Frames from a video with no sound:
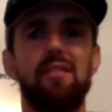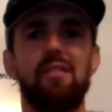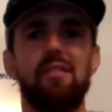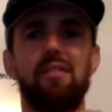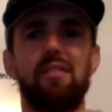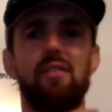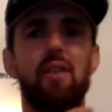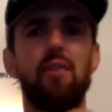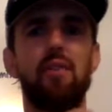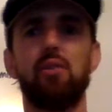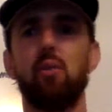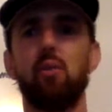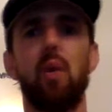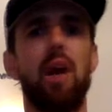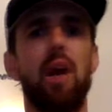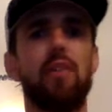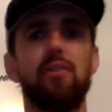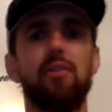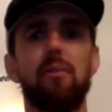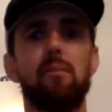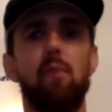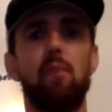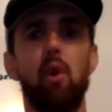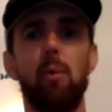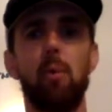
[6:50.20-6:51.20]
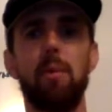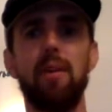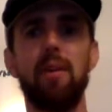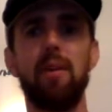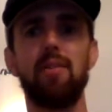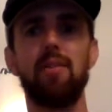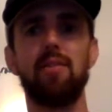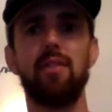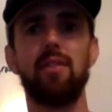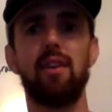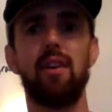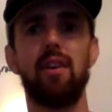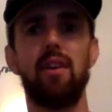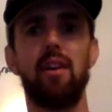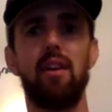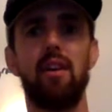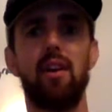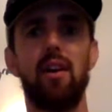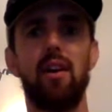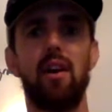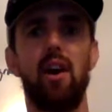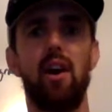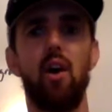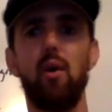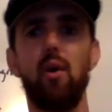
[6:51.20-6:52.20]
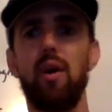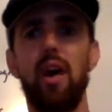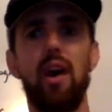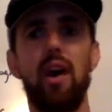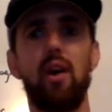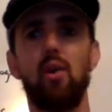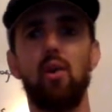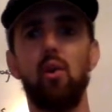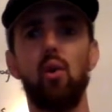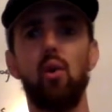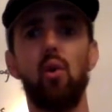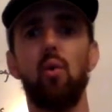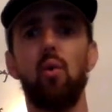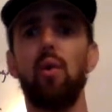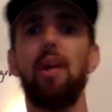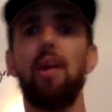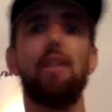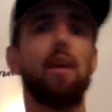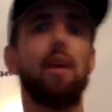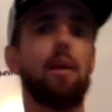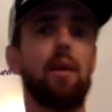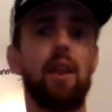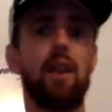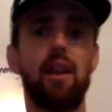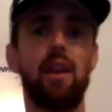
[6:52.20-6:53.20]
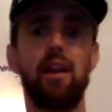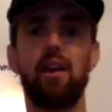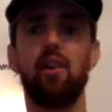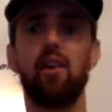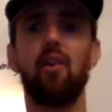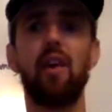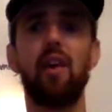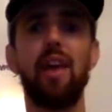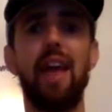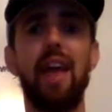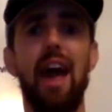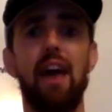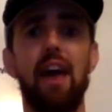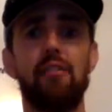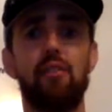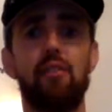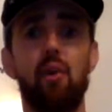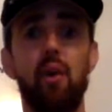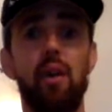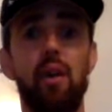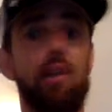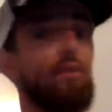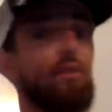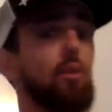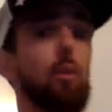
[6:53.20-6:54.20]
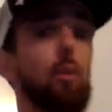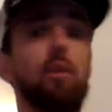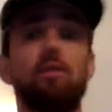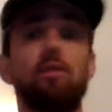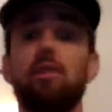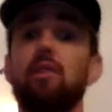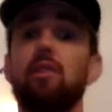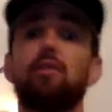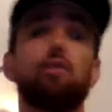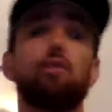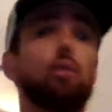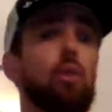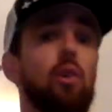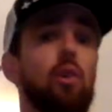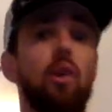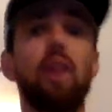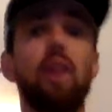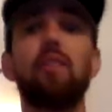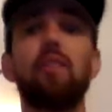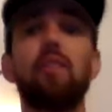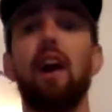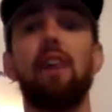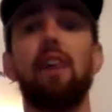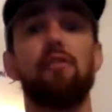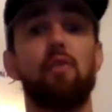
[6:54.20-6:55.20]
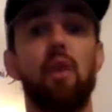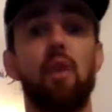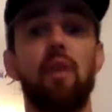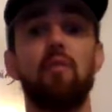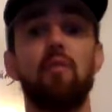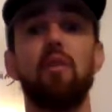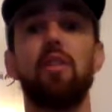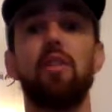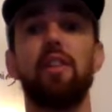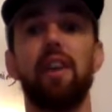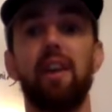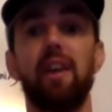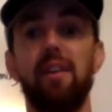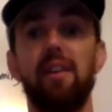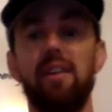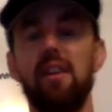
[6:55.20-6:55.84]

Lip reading: front squats and burpees. Okay, cool, and a clean after it. So we should just do cleans after everything.